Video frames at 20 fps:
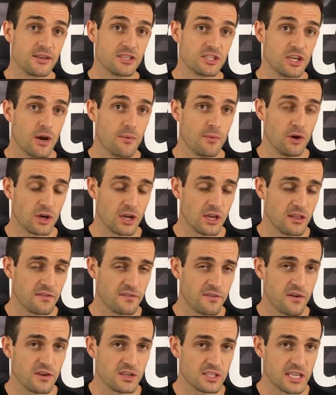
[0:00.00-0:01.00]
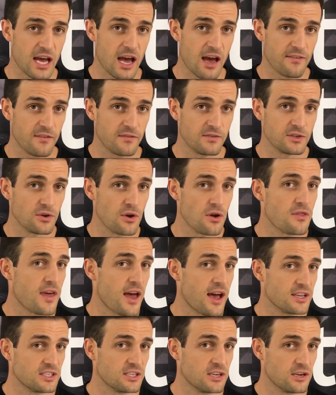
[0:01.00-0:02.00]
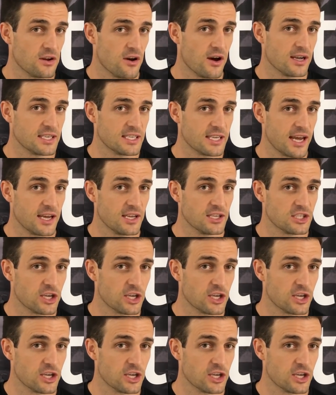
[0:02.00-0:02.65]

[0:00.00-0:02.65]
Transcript: So we're looking at the first half of 2019.